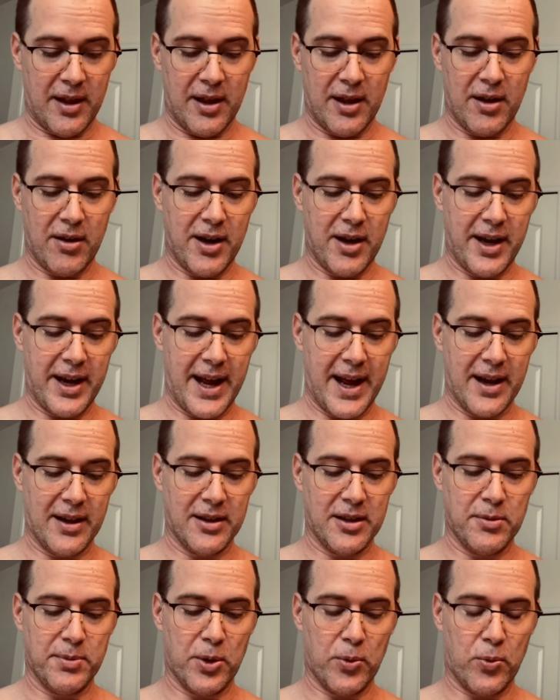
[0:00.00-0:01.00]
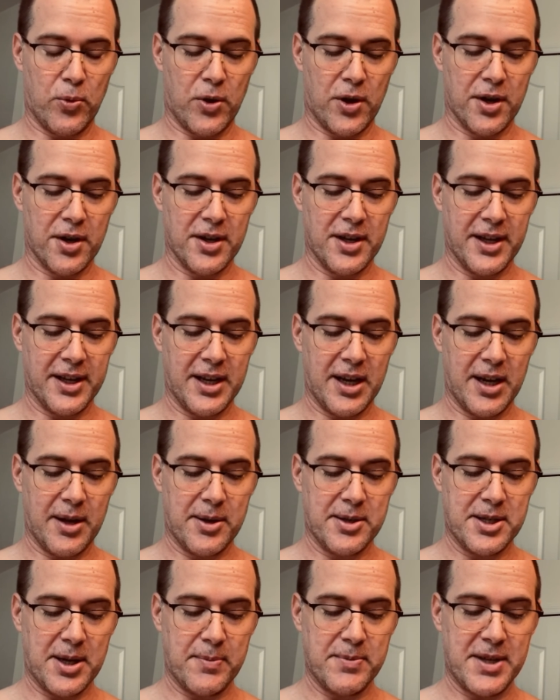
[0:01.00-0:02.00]
All right, add a little bit of water. Like I am,
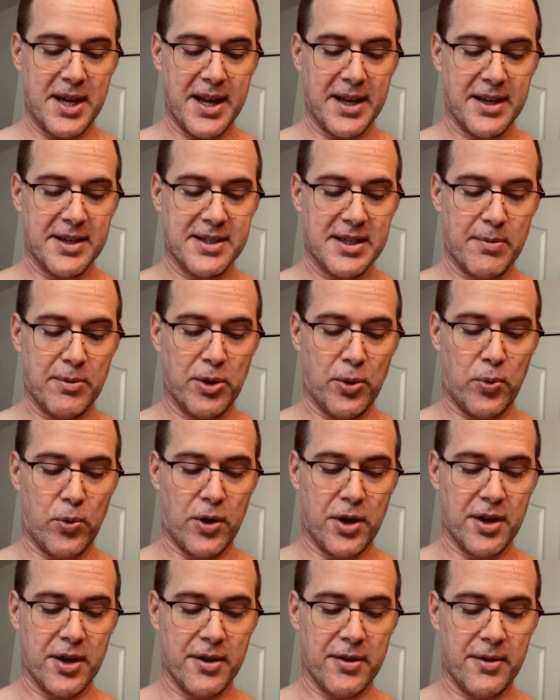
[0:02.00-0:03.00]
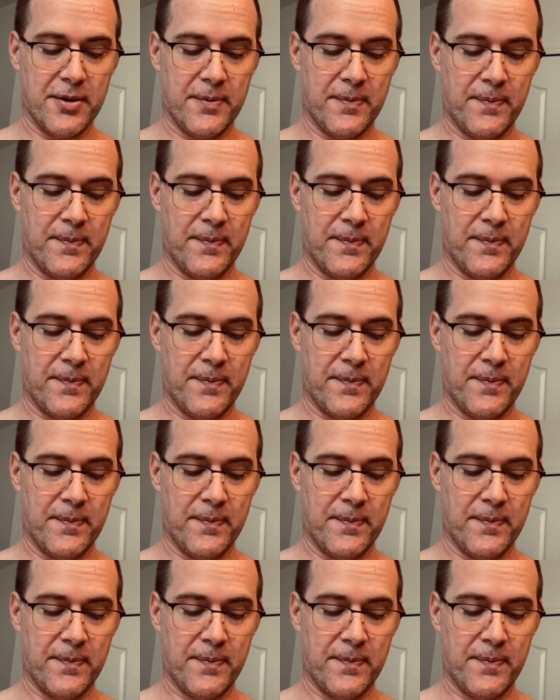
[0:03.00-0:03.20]
I'm taking some of the water